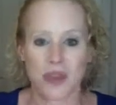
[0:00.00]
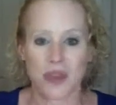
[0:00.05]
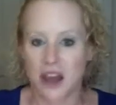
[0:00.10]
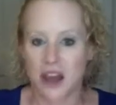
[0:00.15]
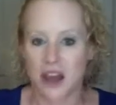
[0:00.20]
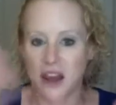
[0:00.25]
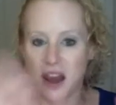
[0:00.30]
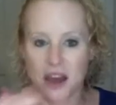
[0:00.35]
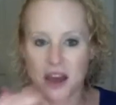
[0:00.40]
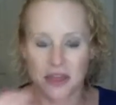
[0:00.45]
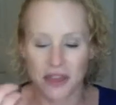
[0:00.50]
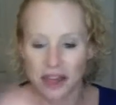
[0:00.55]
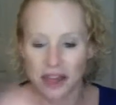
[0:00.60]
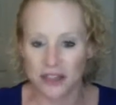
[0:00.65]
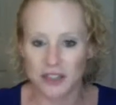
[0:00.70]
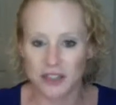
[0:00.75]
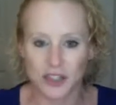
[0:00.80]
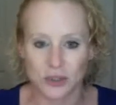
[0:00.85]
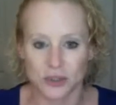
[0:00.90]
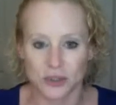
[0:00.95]
Nothing
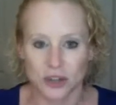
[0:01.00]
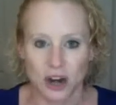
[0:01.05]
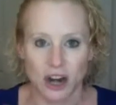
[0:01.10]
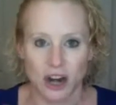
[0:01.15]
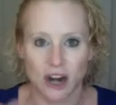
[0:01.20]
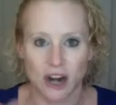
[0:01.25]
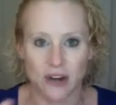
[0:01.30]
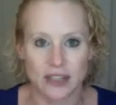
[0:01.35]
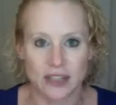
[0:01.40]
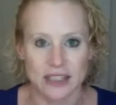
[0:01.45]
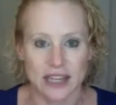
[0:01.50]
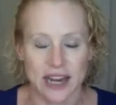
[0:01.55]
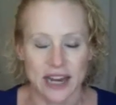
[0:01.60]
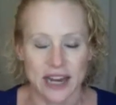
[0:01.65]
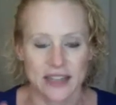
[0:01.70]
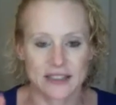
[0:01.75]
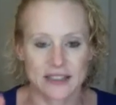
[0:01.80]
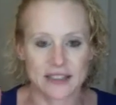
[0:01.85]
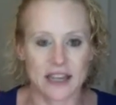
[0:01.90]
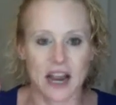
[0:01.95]
too dark or
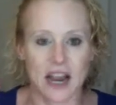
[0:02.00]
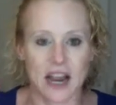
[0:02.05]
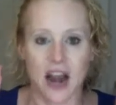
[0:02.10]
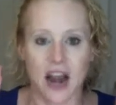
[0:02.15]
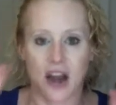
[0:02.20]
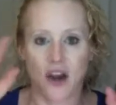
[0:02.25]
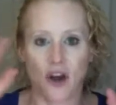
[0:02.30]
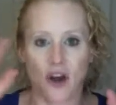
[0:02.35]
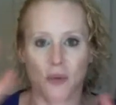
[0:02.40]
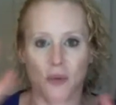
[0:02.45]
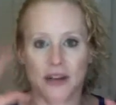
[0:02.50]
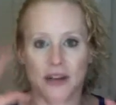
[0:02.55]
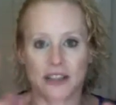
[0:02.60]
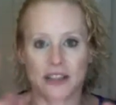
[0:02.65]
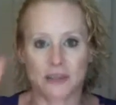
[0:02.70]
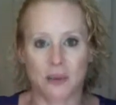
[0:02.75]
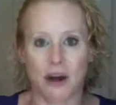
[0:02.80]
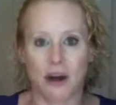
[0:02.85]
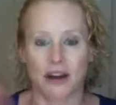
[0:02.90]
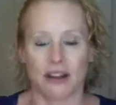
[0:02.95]
intense. No big
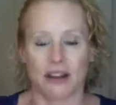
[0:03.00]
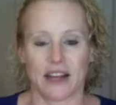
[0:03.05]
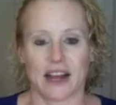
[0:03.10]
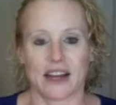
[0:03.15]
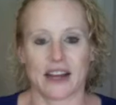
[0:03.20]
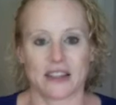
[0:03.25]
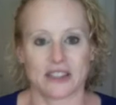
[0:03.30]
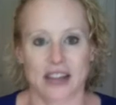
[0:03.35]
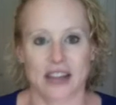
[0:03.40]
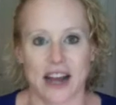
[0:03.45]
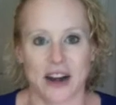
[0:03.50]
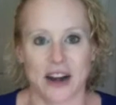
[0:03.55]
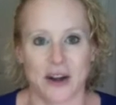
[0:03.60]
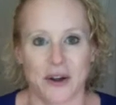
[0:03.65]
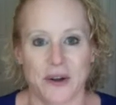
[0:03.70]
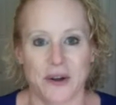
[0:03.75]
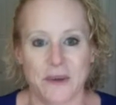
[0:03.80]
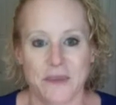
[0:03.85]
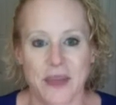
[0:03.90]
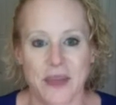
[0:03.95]
sparkly
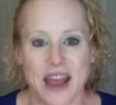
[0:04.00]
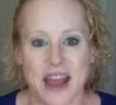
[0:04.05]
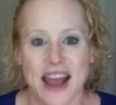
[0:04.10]
eyeshadow.